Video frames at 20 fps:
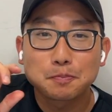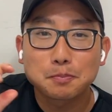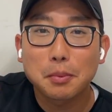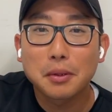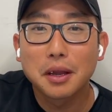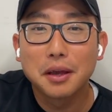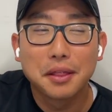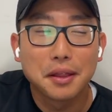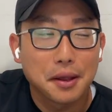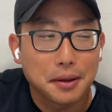
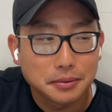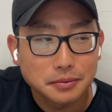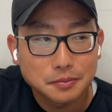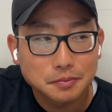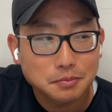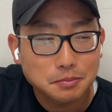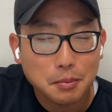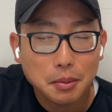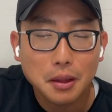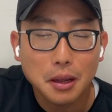And then,
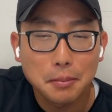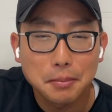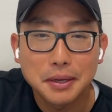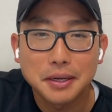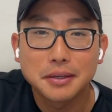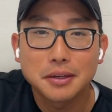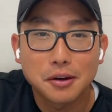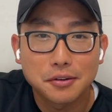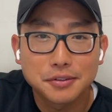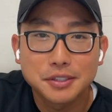I
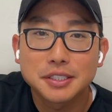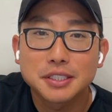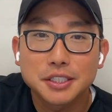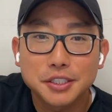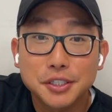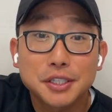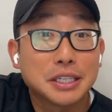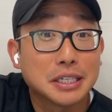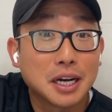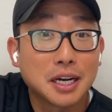mean, obviously
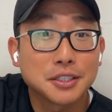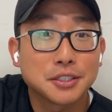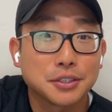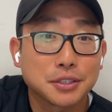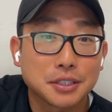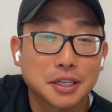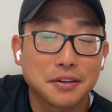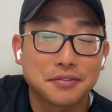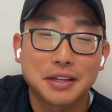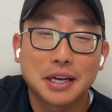you can ask
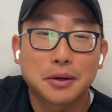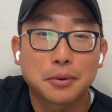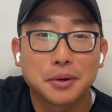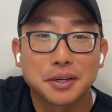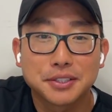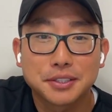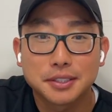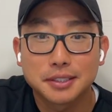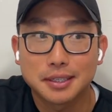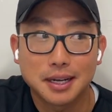yourself that
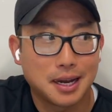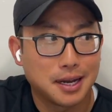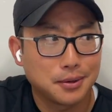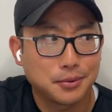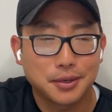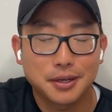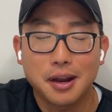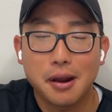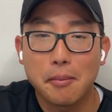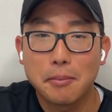question. I
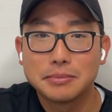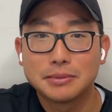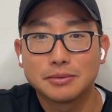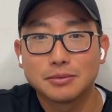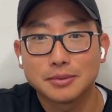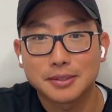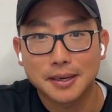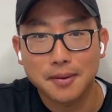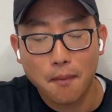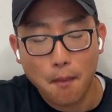wouldn't,
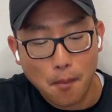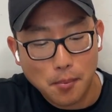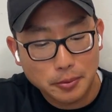right?